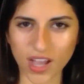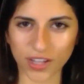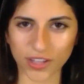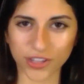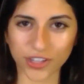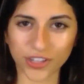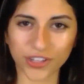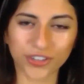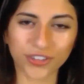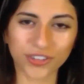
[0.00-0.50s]

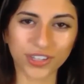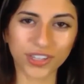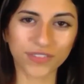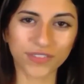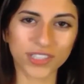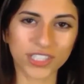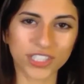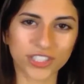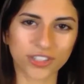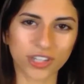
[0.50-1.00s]
the degree
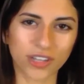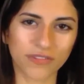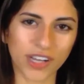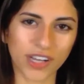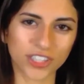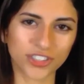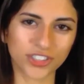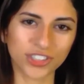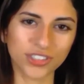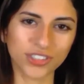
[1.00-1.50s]
of initial
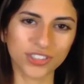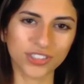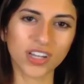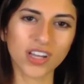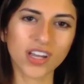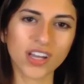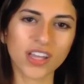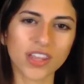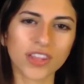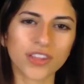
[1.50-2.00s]
infection,
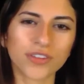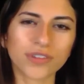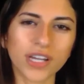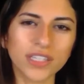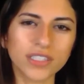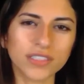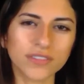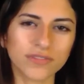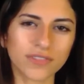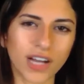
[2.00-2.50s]
the
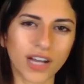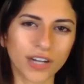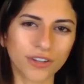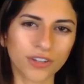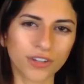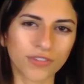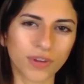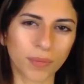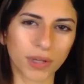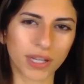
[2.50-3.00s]
rate of
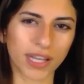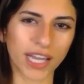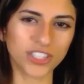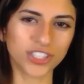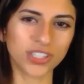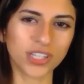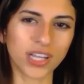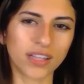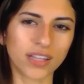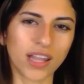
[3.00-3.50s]
viral
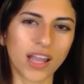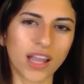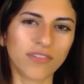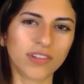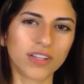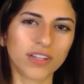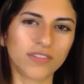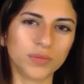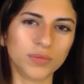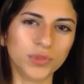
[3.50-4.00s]
replication and
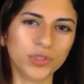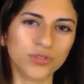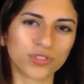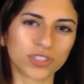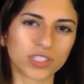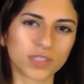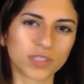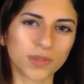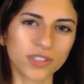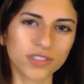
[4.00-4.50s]
level of immune
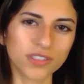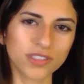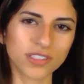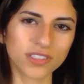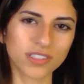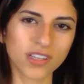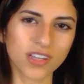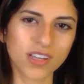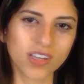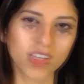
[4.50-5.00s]

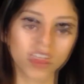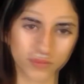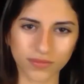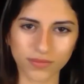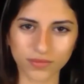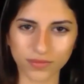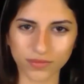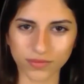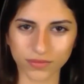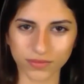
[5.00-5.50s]
response.
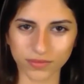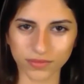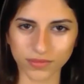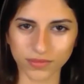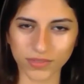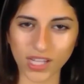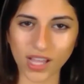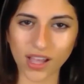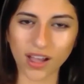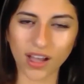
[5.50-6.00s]

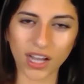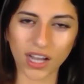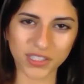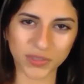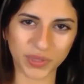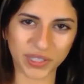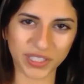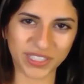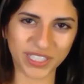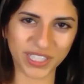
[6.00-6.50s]

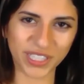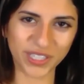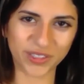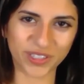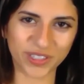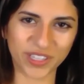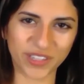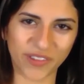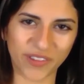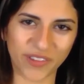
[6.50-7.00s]
As we continue
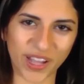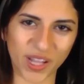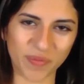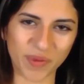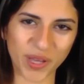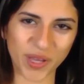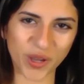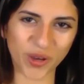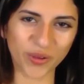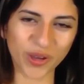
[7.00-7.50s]
to
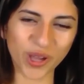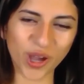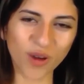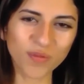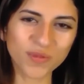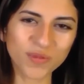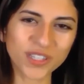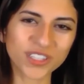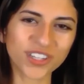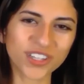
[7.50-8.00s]
develop it, we
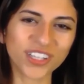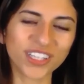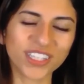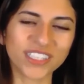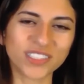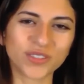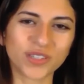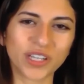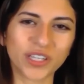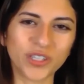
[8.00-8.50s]
hope to turn it
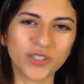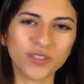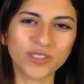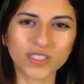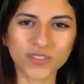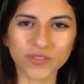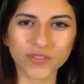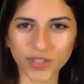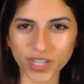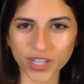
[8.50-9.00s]
into a
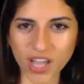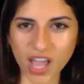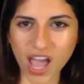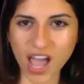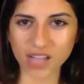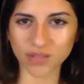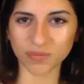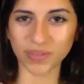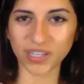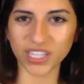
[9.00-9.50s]
useful
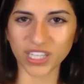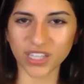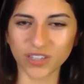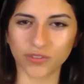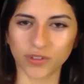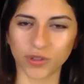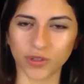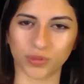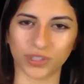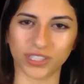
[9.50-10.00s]
and
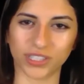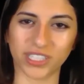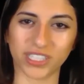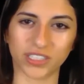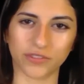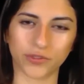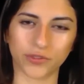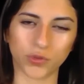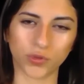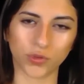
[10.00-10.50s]
meaningful
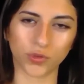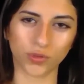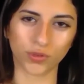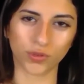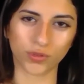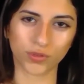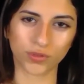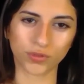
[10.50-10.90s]
predictive tool.